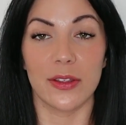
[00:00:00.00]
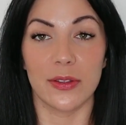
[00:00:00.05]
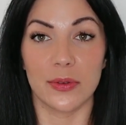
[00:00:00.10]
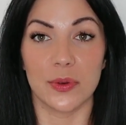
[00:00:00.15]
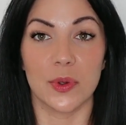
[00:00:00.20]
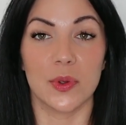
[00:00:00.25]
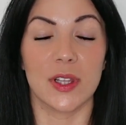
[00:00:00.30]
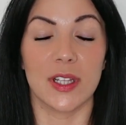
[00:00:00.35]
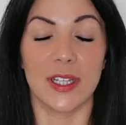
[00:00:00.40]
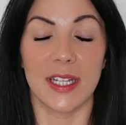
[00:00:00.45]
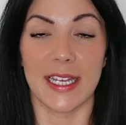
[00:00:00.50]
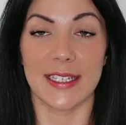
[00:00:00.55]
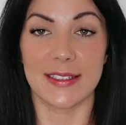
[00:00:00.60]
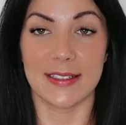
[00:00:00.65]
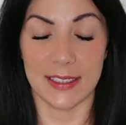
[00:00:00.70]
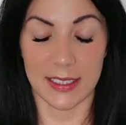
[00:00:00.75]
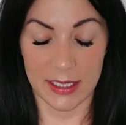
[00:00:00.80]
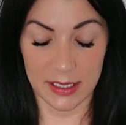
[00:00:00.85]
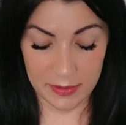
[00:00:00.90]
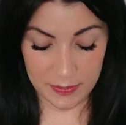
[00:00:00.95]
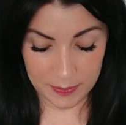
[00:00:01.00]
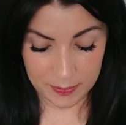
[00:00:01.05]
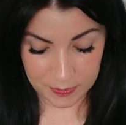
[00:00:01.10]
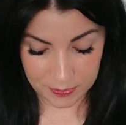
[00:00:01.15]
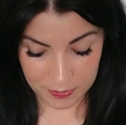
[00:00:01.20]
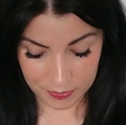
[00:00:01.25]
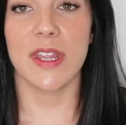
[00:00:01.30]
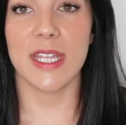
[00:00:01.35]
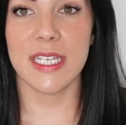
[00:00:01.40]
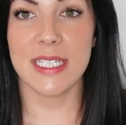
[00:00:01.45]
through the lesson.
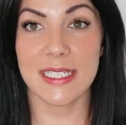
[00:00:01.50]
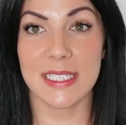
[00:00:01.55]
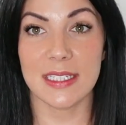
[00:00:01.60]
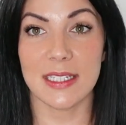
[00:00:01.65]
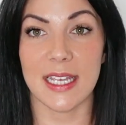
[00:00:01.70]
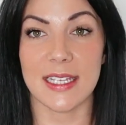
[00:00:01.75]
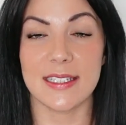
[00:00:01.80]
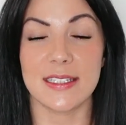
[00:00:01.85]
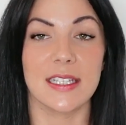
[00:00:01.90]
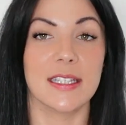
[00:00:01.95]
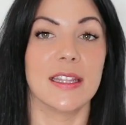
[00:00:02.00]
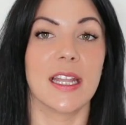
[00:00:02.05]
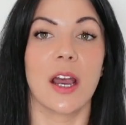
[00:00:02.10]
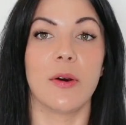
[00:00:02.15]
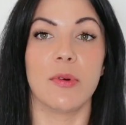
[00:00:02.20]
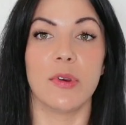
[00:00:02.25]
This lesson that